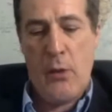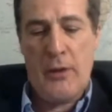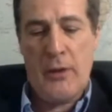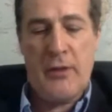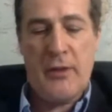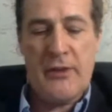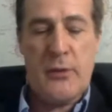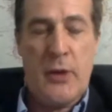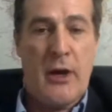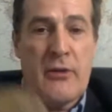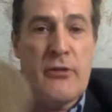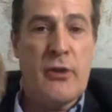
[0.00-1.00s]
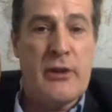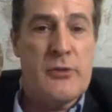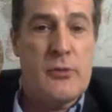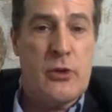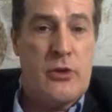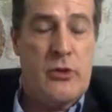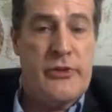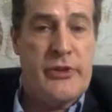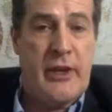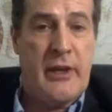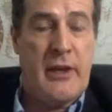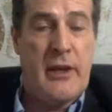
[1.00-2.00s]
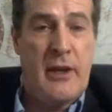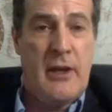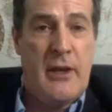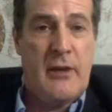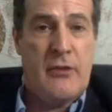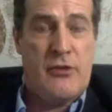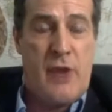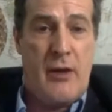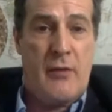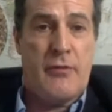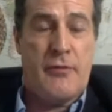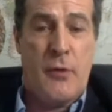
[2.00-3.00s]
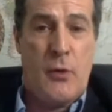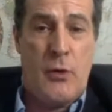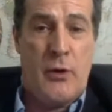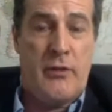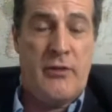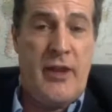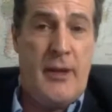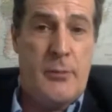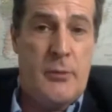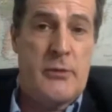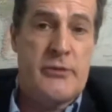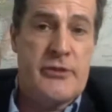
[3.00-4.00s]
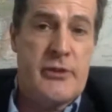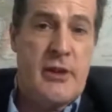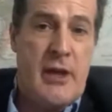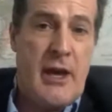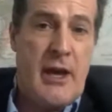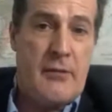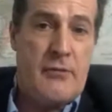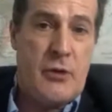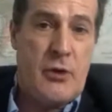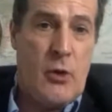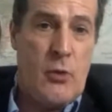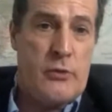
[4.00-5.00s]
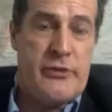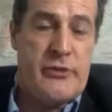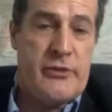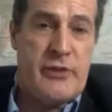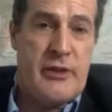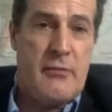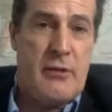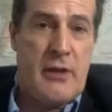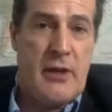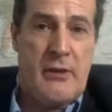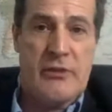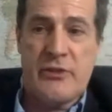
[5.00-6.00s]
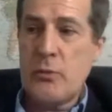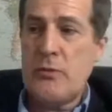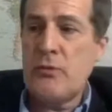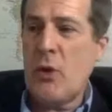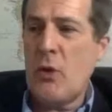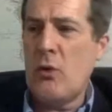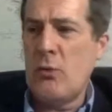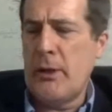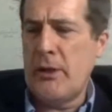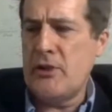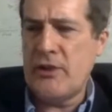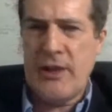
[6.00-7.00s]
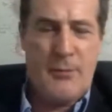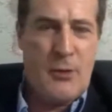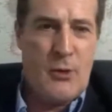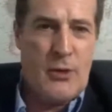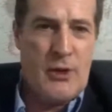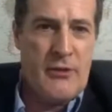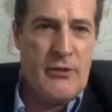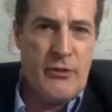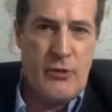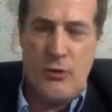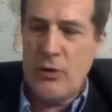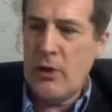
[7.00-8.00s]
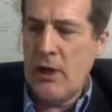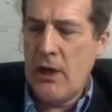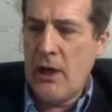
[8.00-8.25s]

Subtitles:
One of the things we are doing is we're using draft for tables and for coasters and everything else. So we've got a whole bunch of them going into,